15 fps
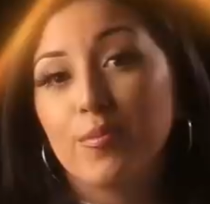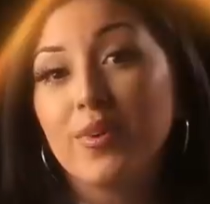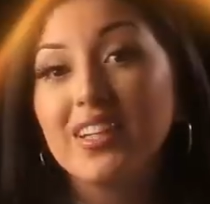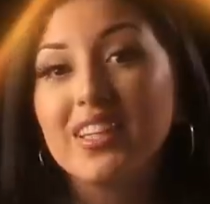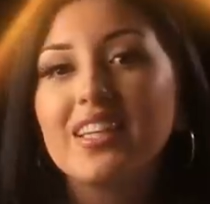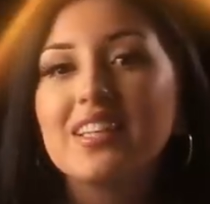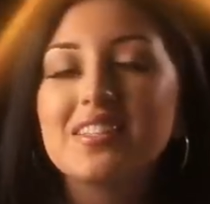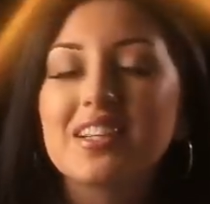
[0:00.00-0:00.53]
For
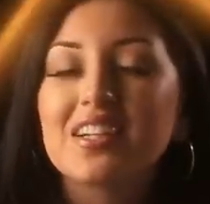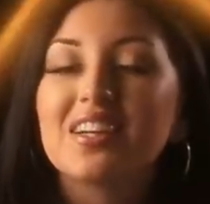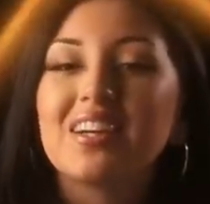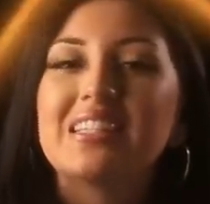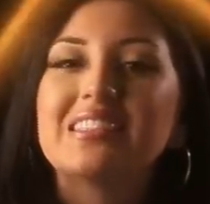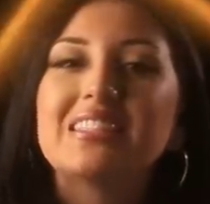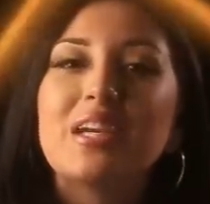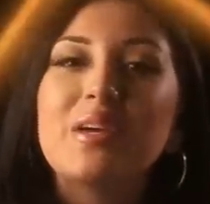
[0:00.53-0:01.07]
more Quince
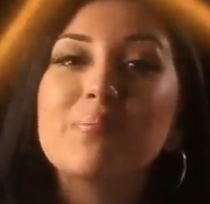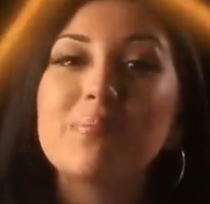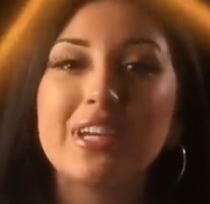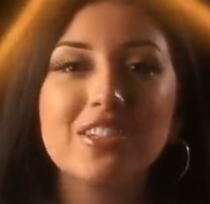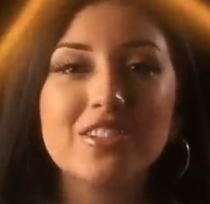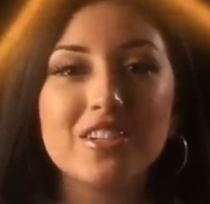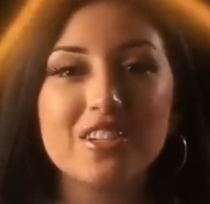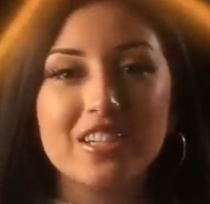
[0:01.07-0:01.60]
content,
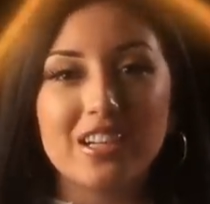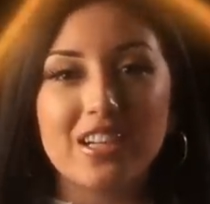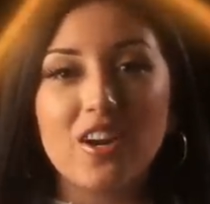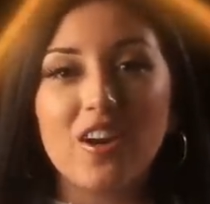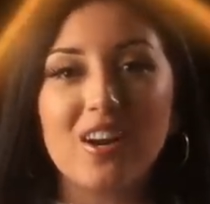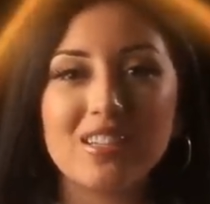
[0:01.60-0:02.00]
make sure to check out